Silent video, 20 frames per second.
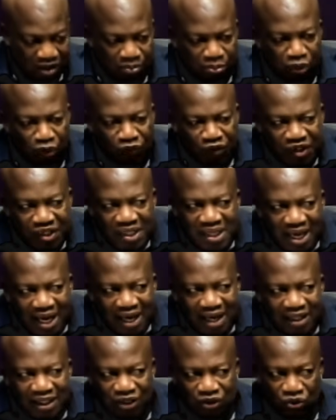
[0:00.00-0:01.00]

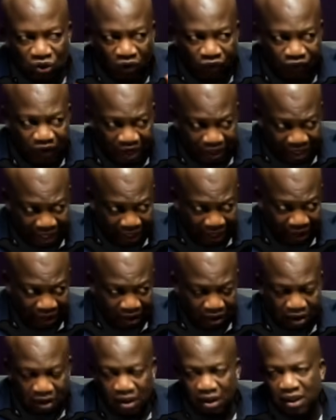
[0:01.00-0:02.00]
Provisional is not final.
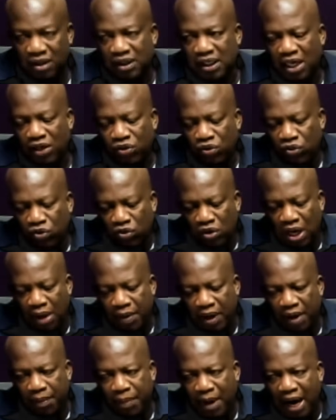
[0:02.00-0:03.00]
There
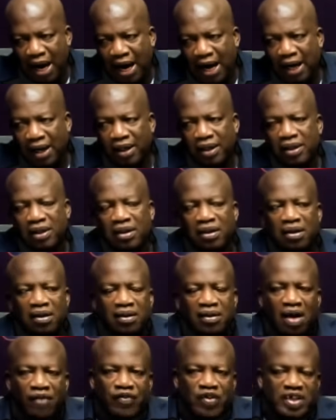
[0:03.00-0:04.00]
no about
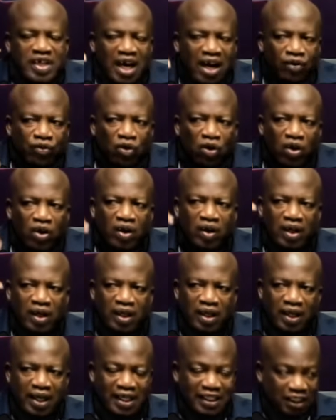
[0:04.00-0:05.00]
after I call
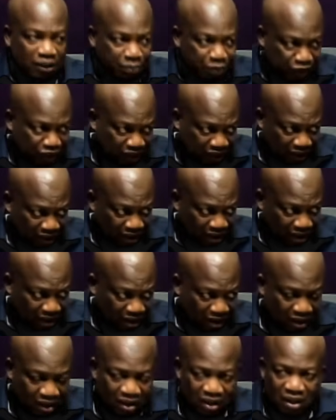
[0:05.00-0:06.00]
exhibition.
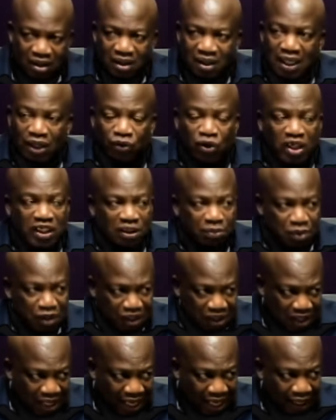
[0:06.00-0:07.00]
You call
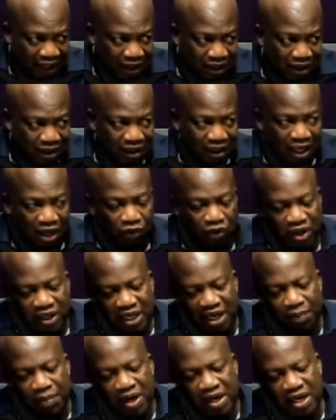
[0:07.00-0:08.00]
exhibition I want
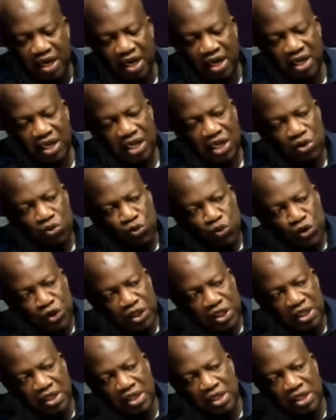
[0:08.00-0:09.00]
to
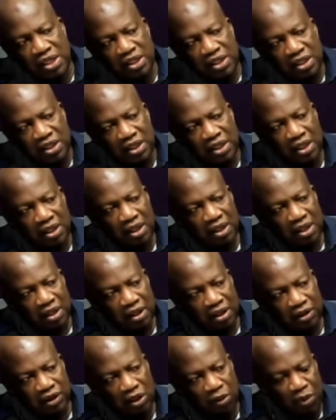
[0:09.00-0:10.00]
inclusions
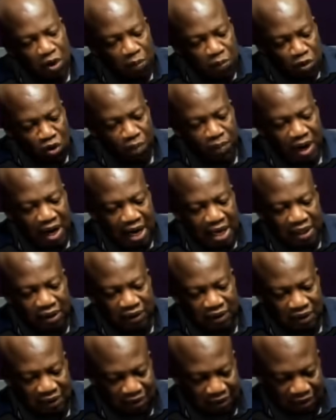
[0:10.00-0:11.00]
so be
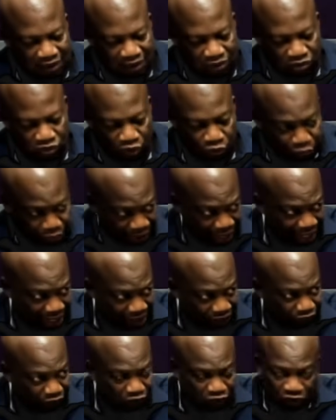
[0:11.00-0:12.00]
man or
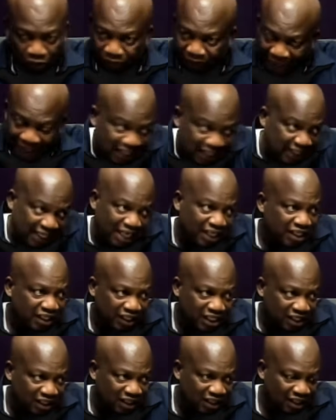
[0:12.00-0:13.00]
try for some technical reasons.